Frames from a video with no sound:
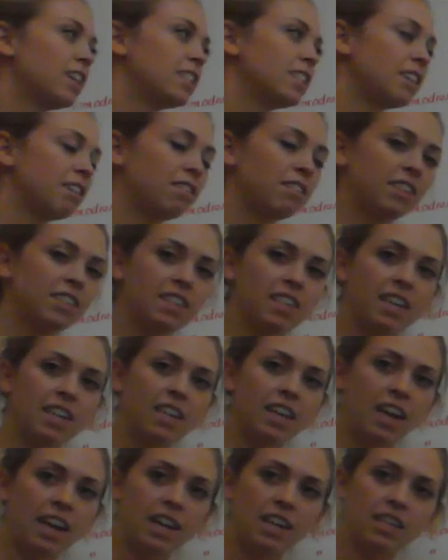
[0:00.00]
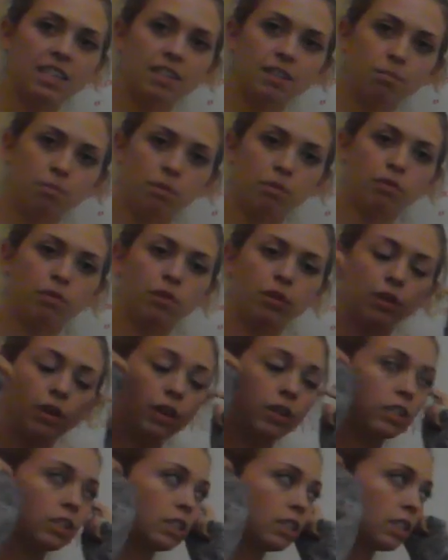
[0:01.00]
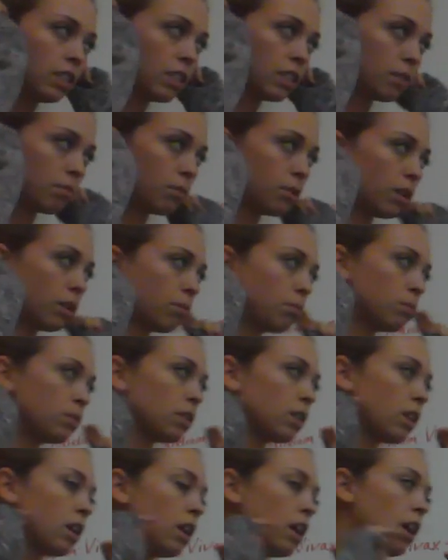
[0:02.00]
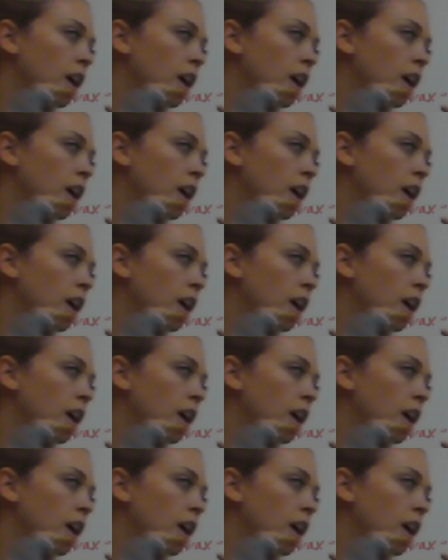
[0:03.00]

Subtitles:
7 to 10 days before you actually see symptoms.